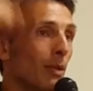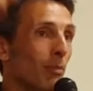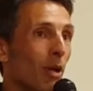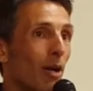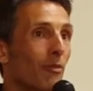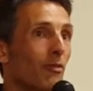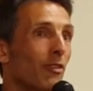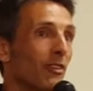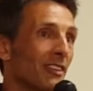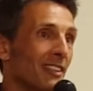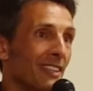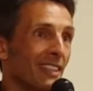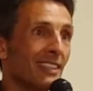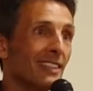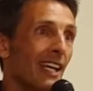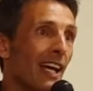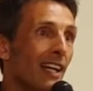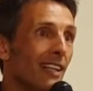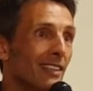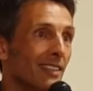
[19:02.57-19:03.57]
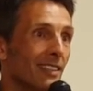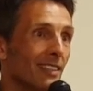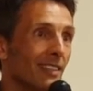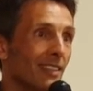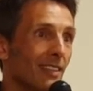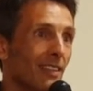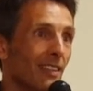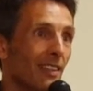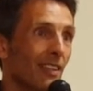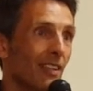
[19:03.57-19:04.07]
him up for success?
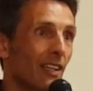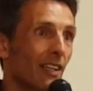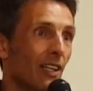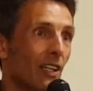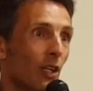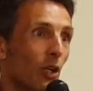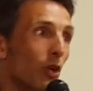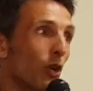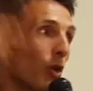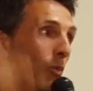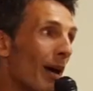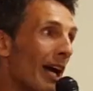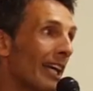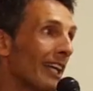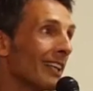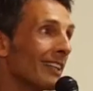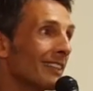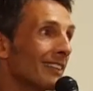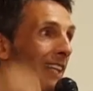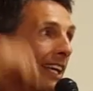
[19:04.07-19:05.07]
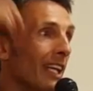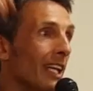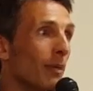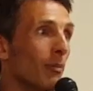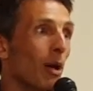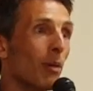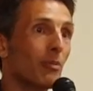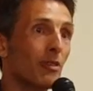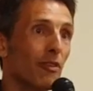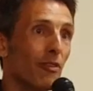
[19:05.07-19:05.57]
Or am I going to set
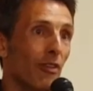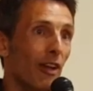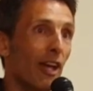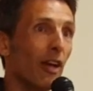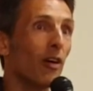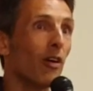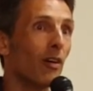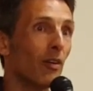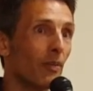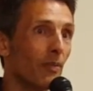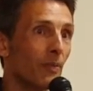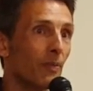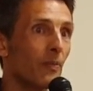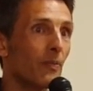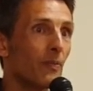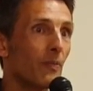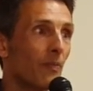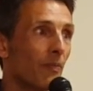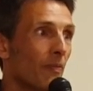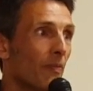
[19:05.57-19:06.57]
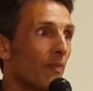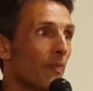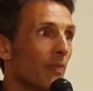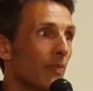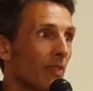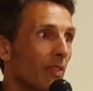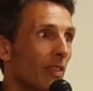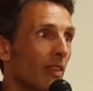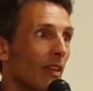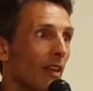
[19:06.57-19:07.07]
him up to fail?
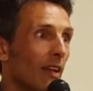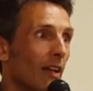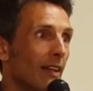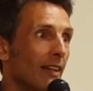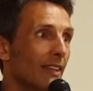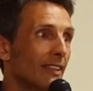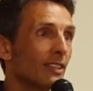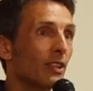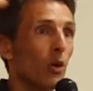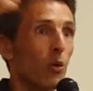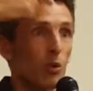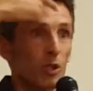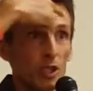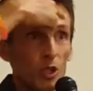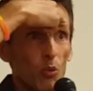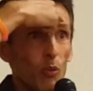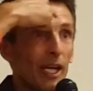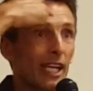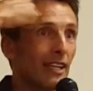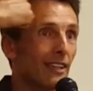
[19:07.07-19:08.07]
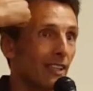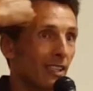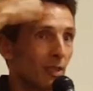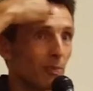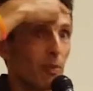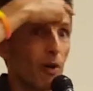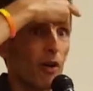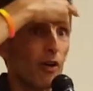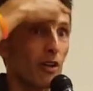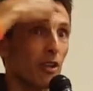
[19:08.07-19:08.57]
So when you wake
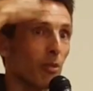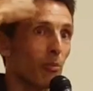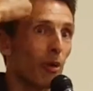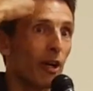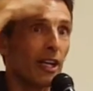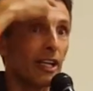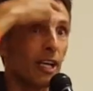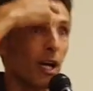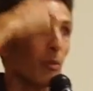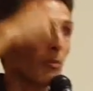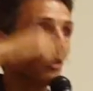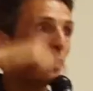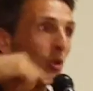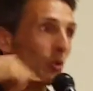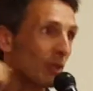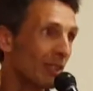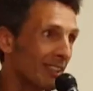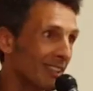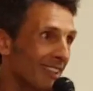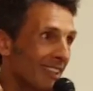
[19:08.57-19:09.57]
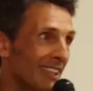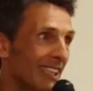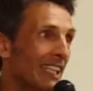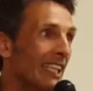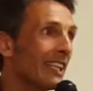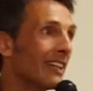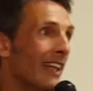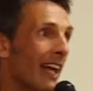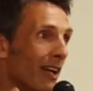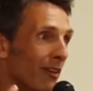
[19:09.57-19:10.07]
this part of the brain up, you can
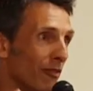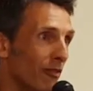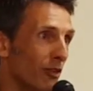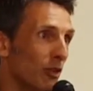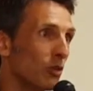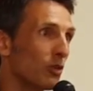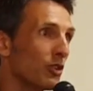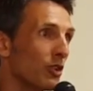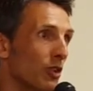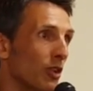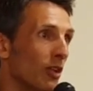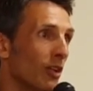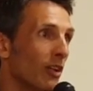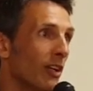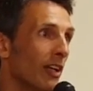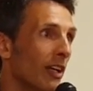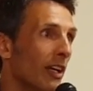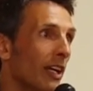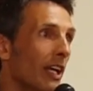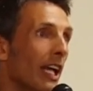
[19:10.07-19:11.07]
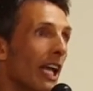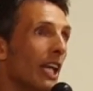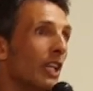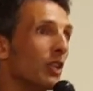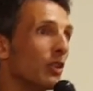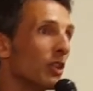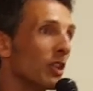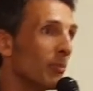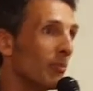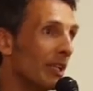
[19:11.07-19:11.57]
see that future
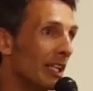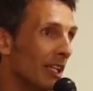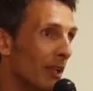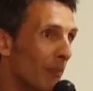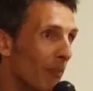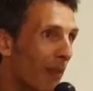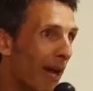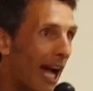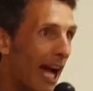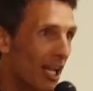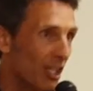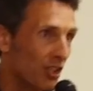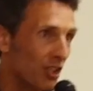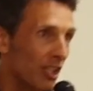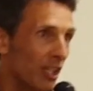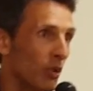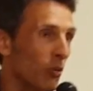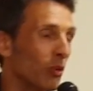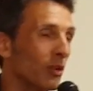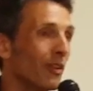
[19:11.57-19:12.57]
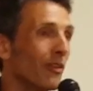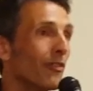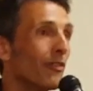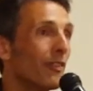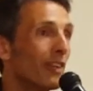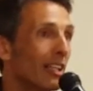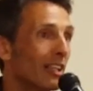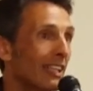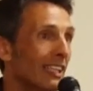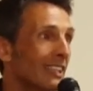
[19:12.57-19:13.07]
and you can be compassionate with the
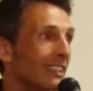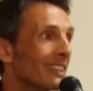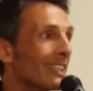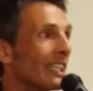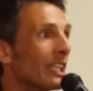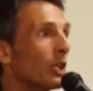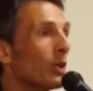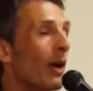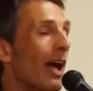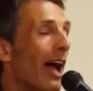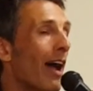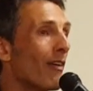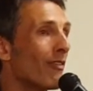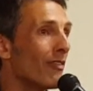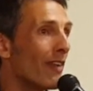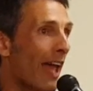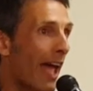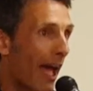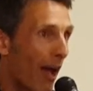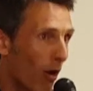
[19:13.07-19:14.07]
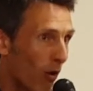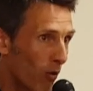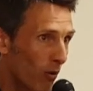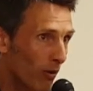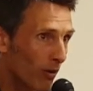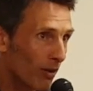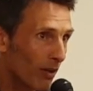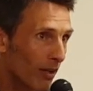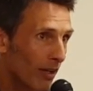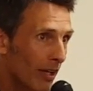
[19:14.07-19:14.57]
feelings that you have
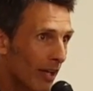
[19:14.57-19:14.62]
now